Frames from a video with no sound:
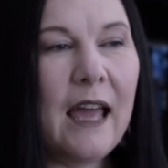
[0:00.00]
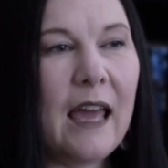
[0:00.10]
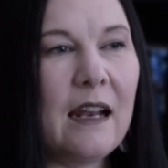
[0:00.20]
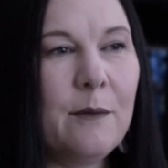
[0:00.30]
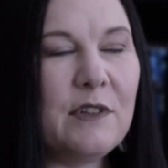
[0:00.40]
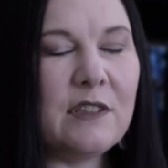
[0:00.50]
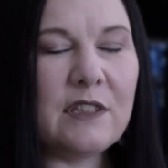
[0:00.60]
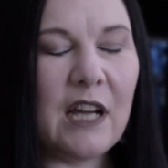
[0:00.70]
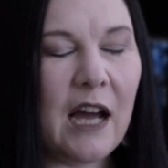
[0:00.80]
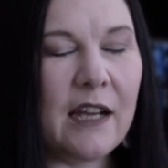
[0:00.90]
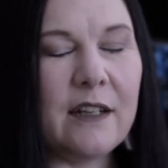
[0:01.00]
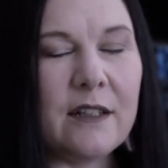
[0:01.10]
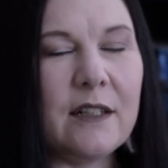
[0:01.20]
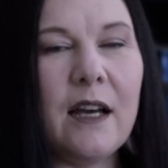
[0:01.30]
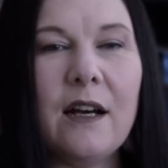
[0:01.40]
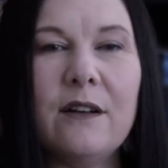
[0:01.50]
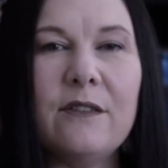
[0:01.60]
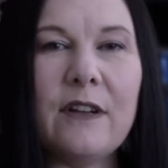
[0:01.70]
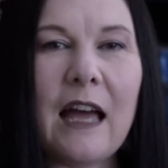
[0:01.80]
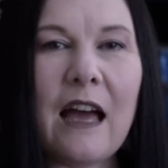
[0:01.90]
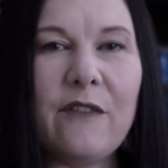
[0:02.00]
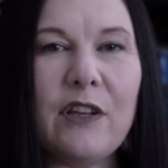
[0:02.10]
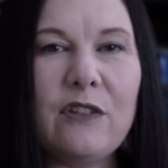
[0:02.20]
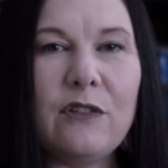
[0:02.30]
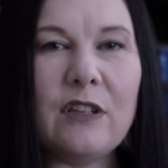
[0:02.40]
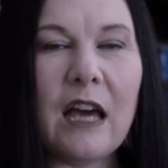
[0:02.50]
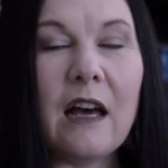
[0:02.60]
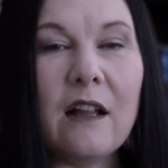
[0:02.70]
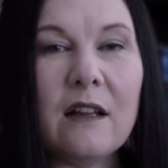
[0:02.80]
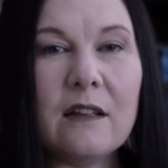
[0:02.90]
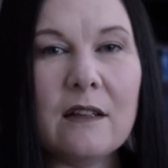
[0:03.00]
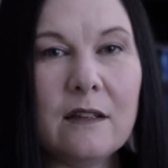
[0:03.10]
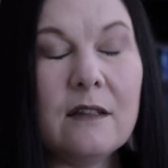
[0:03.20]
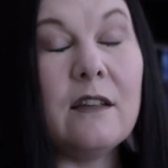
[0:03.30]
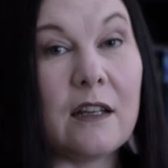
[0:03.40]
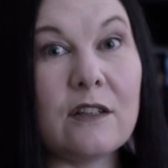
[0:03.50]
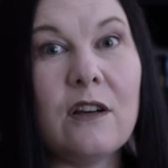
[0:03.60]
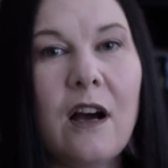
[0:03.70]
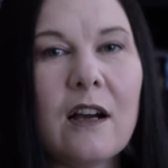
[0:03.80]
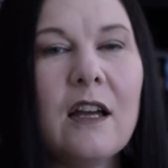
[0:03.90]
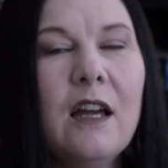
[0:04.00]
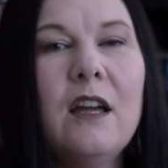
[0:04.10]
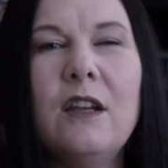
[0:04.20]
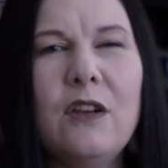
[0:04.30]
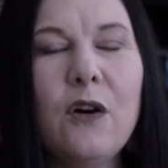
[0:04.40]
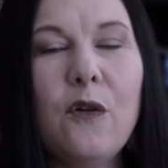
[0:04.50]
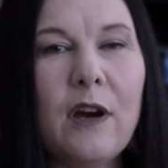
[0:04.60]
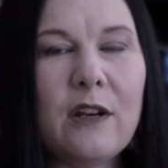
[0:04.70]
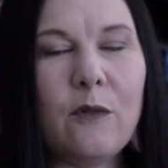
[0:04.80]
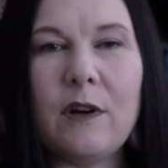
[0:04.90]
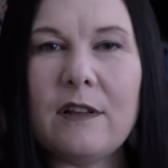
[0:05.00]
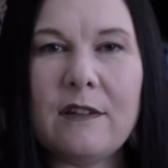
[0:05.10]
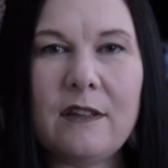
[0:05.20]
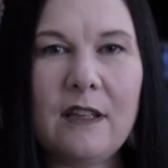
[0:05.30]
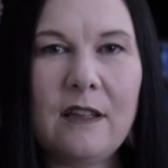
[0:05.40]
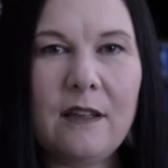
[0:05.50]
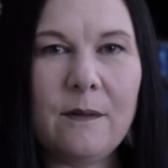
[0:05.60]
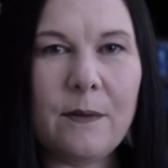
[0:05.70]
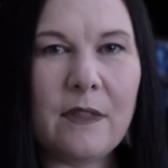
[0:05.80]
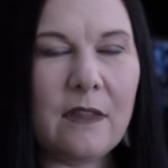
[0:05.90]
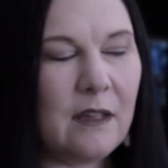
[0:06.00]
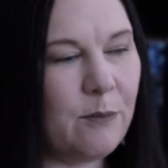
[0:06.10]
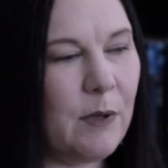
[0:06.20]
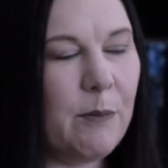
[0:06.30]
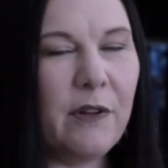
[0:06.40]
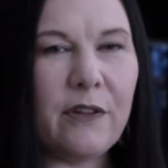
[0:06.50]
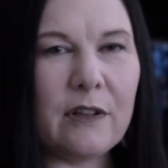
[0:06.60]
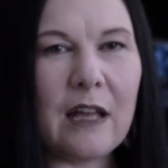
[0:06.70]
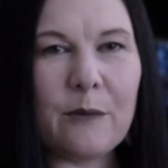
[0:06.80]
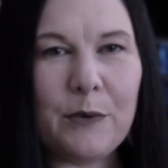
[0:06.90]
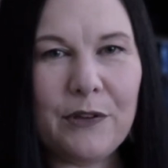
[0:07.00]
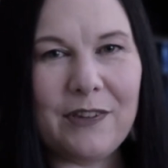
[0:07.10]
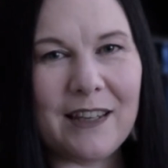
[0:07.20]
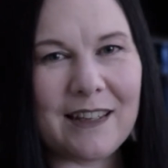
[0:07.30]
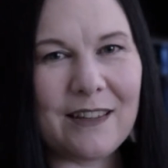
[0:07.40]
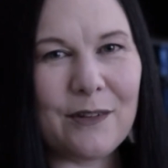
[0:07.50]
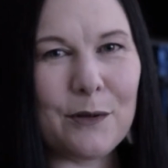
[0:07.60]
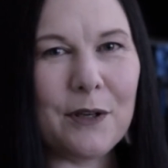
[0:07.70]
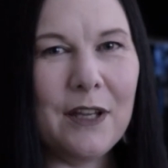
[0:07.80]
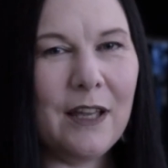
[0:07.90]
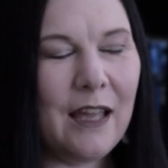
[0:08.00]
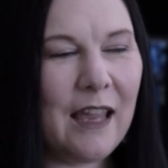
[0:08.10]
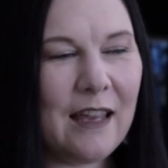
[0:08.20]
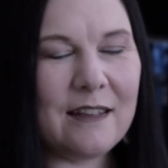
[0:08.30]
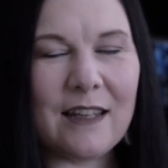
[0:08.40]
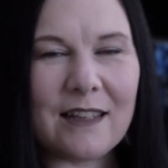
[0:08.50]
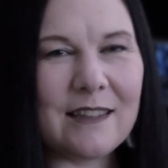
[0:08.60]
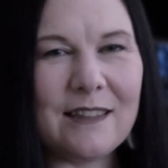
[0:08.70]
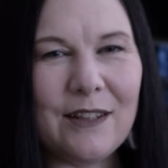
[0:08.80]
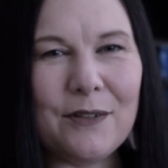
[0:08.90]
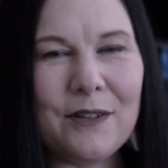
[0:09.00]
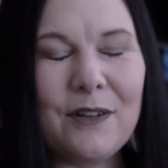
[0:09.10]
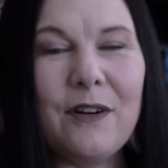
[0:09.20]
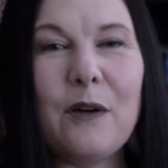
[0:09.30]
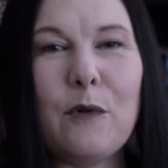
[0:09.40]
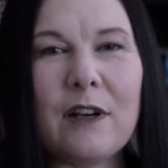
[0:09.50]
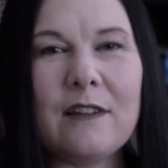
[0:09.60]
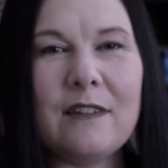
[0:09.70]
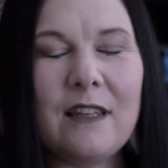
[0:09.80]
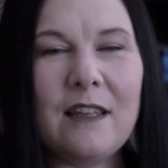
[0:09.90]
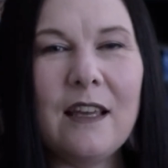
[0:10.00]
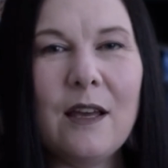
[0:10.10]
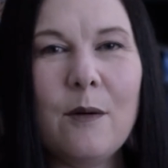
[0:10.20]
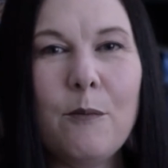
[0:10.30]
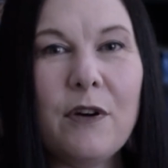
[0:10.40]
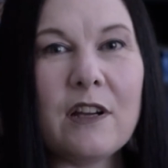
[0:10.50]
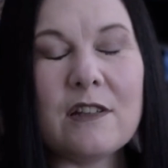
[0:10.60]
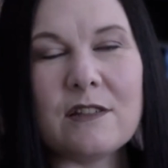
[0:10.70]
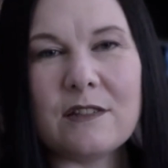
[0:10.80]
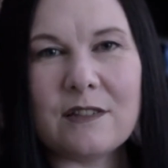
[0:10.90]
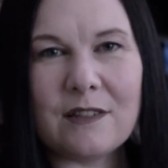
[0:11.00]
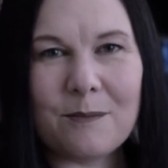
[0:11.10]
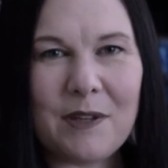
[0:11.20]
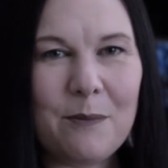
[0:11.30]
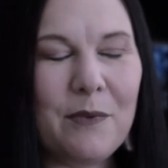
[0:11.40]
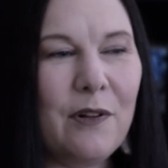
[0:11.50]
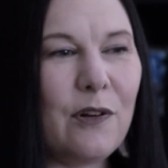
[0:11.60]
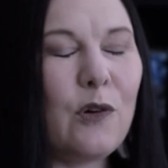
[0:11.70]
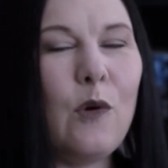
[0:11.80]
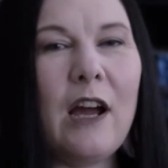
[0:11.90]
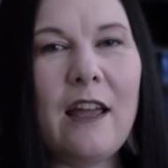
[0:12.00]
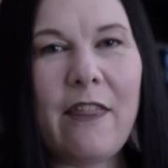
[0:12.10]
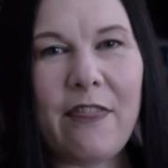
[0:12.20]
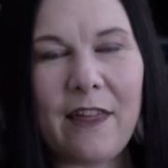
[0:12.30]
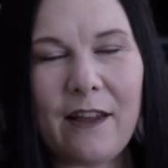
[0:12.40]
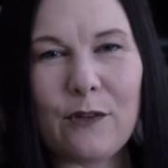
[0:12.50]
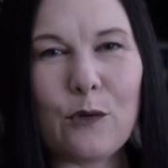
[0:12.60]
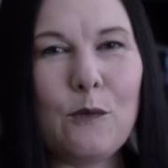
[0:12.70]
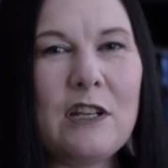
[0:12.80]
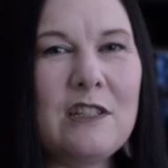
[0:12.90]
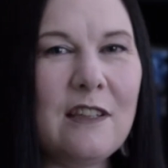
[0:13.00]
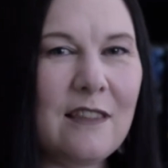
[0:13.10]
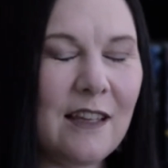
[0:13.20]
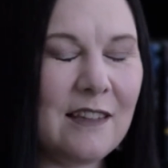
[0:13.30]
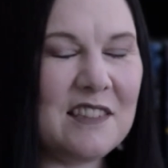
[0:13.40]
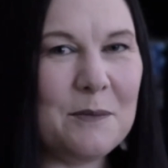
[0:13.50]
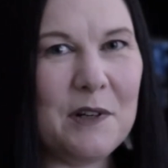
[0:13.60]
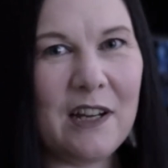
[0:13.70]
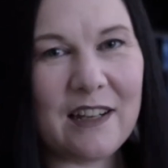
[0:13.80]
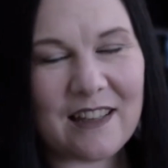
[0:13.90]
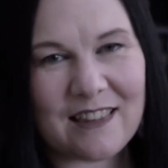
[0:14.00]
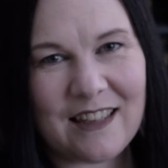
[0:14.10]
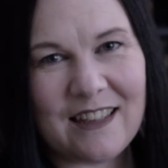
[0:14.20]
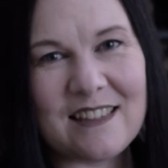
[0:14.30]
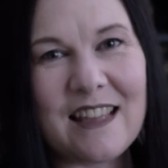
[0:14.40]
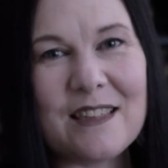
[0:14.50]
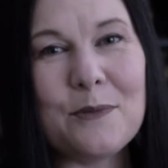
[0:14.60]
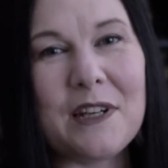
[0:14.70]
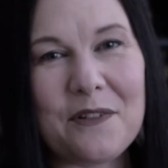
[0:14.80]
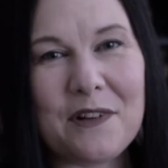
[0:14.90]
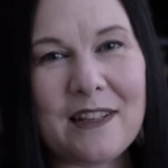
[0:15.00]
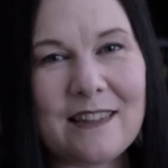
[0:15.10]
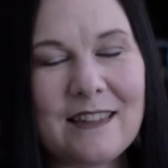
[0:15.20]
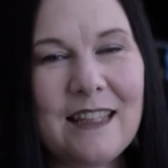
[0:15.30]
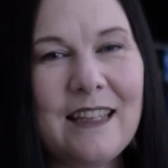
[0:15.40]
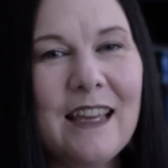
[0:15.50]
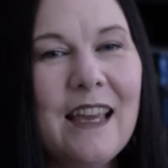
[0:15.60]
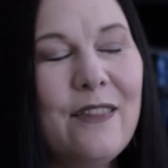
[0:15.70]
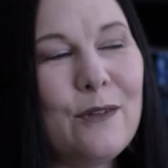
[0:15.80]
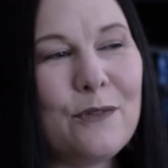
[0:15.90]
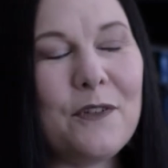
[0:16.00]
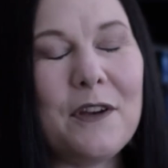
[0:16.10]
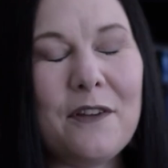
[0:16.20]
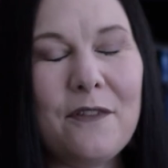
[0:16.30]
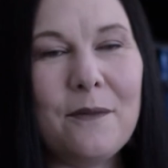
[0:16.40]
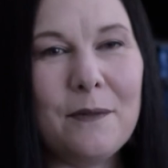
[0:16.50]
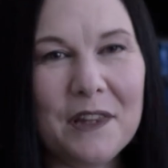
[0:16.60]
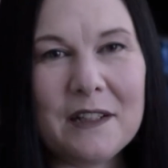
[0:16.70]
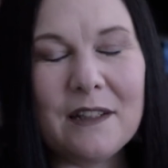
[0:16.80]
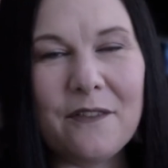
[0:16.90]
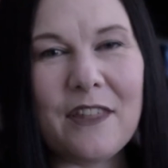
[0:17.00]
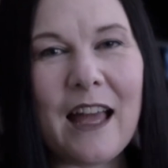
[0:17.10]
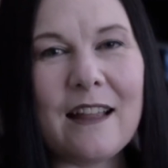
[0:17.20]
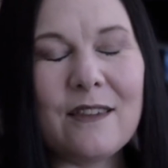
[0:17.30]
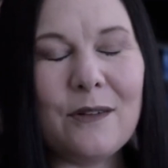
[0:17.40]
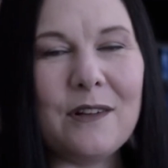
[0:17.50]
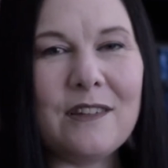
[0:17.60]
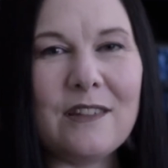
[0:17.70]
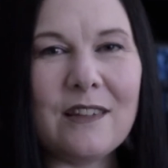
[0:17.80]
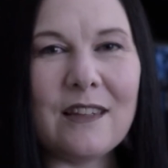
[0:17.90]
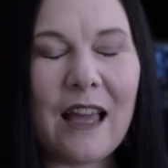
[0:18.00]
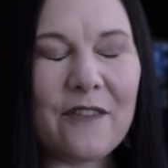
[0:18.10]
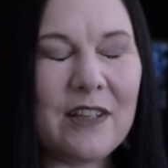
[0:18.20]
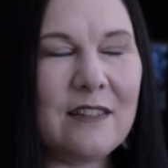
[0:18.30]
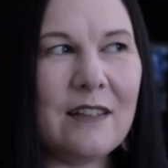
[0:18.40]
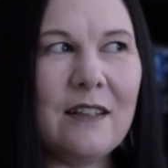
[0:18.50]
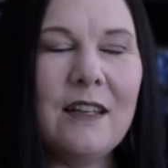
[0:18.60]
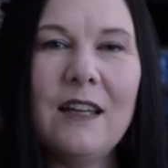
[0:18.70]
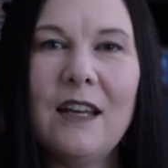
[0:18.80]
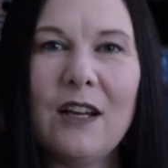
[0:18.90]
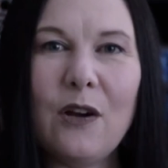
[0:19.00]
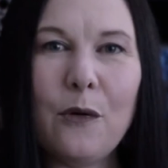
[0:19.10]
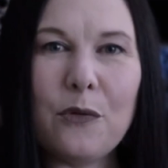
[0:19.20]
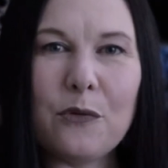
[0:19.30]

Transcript: And I'm just tired of having to tell TikTok no, I don't want to see these people and their loud music and their antics. No, no, no. I want to see bookish people or quiet things or witchy things, demonic things. That's what I want to see. There's very little of that, so it's just having to go